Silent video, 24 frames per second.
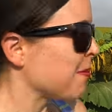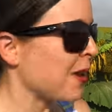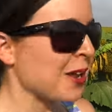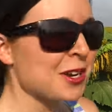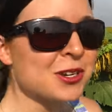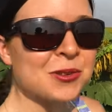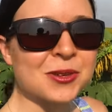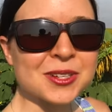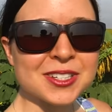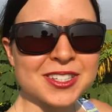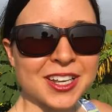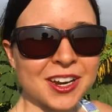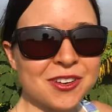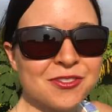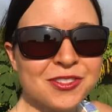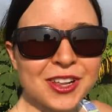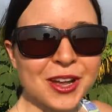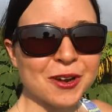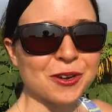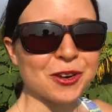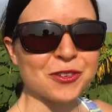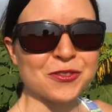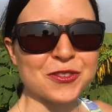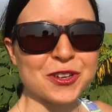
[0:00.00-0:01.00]
been to a
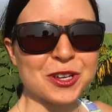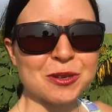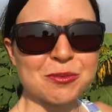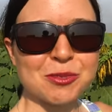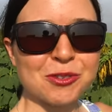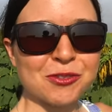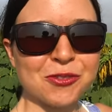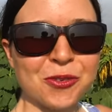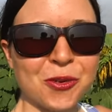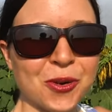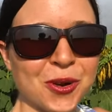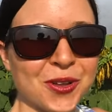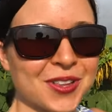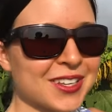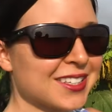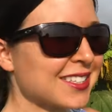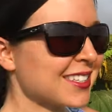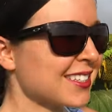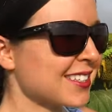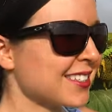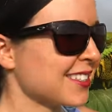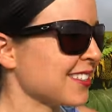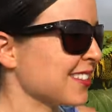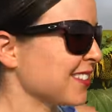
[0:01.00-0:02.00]
sunflower field before.
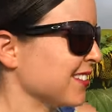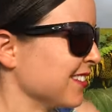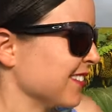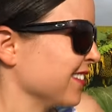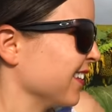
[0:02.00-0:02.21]
This is,